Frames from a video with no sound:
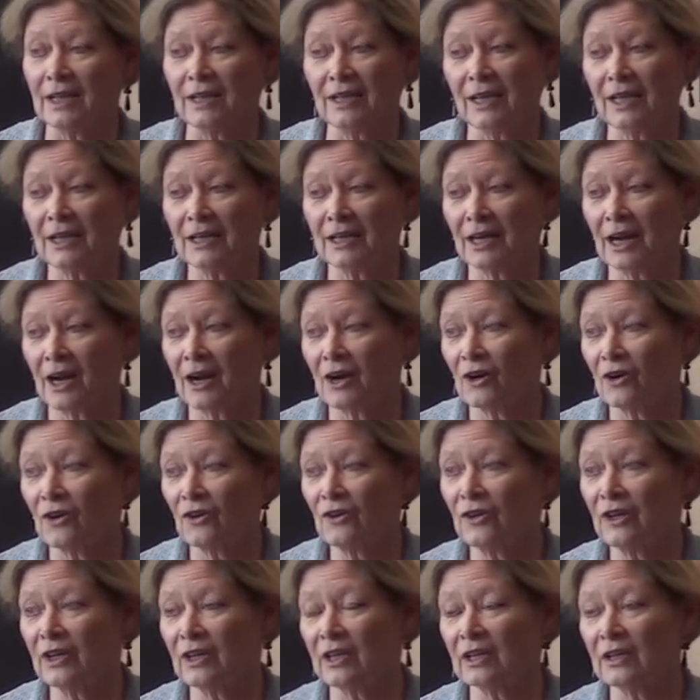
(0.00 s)
they are
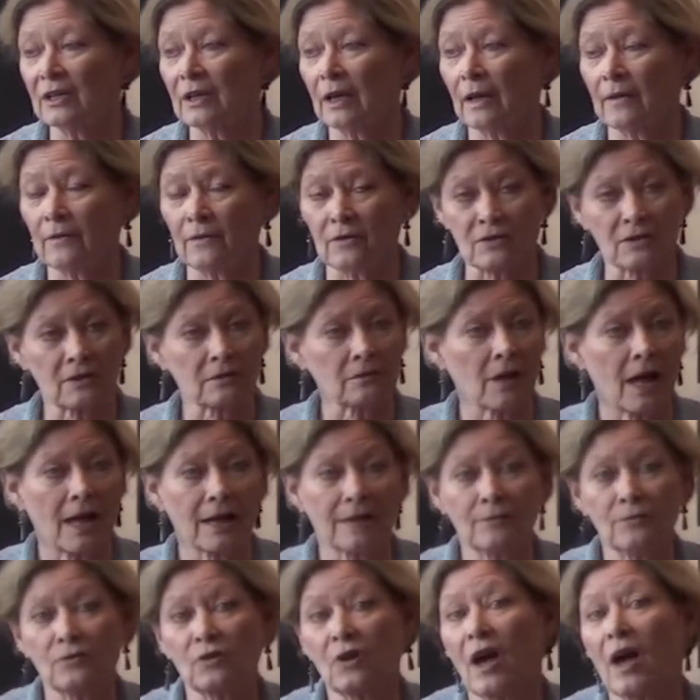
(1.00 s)
earning, there's a lot
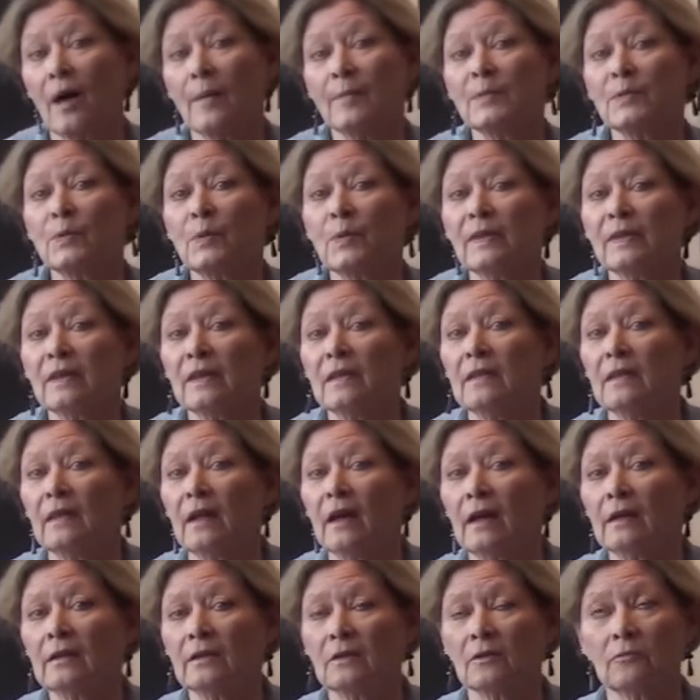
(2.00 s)
of jobs within
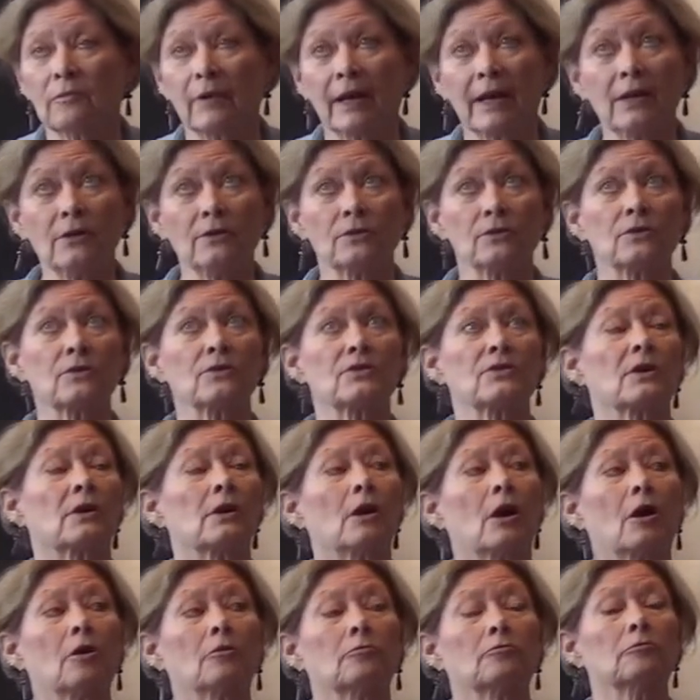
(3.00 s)
that. The rangers are
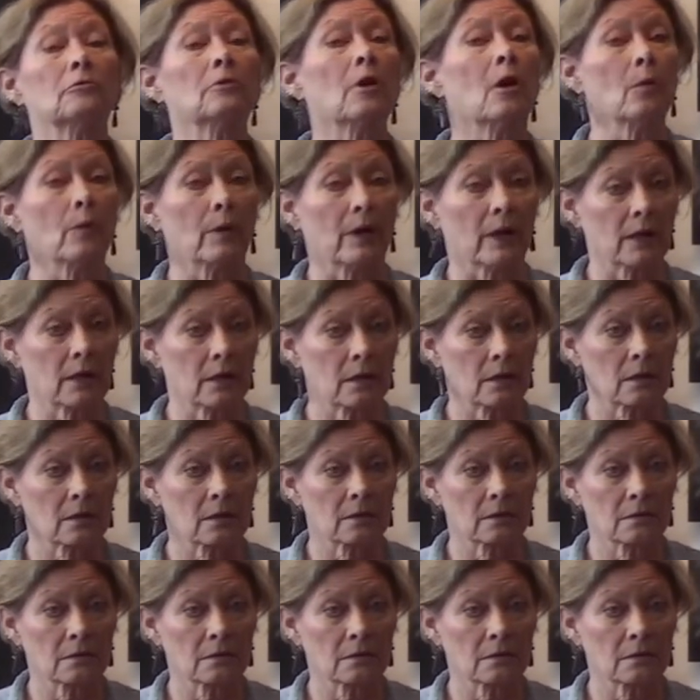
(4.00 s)
heroic